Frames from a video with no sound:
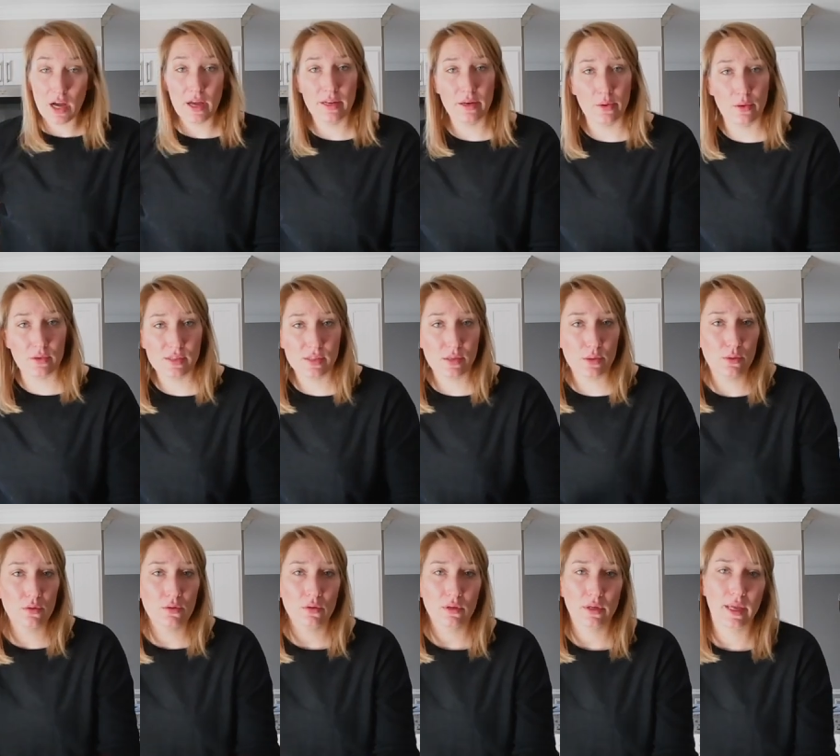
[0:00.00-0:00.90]
and
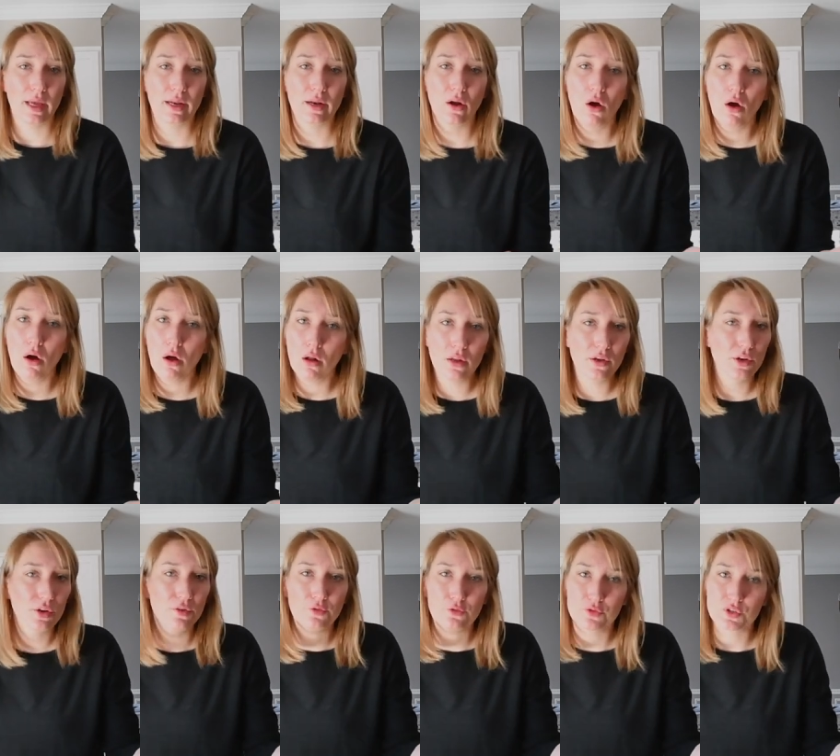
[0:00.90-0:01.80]
also get all
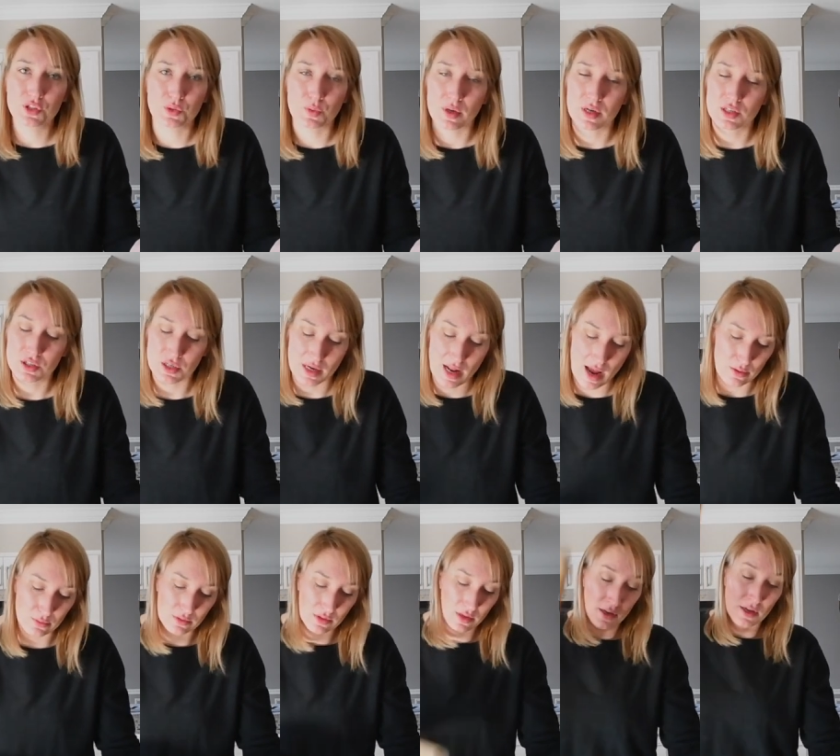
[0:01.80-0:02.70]
your frustration
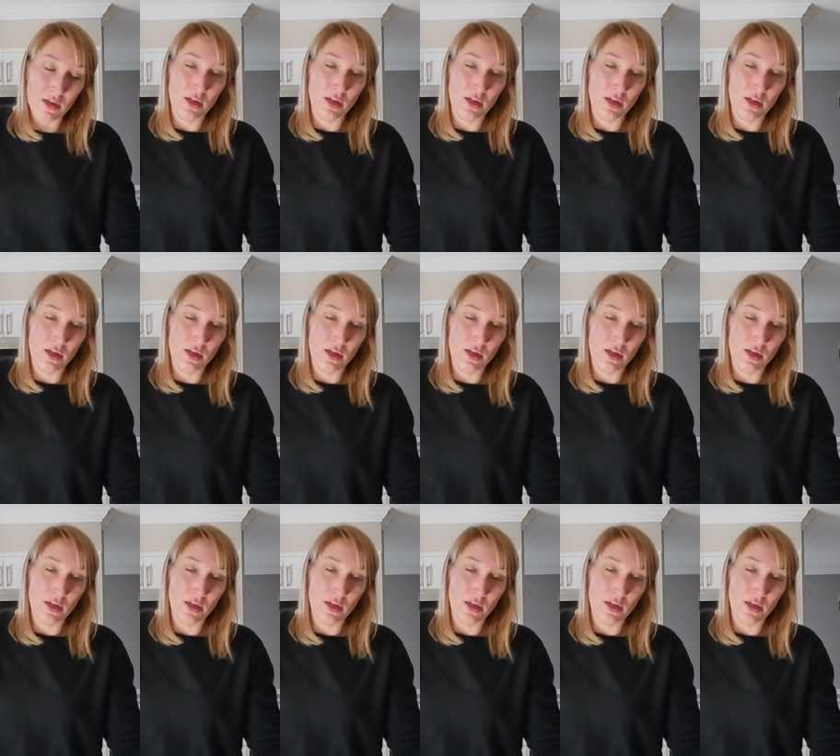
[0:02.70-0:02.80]
out.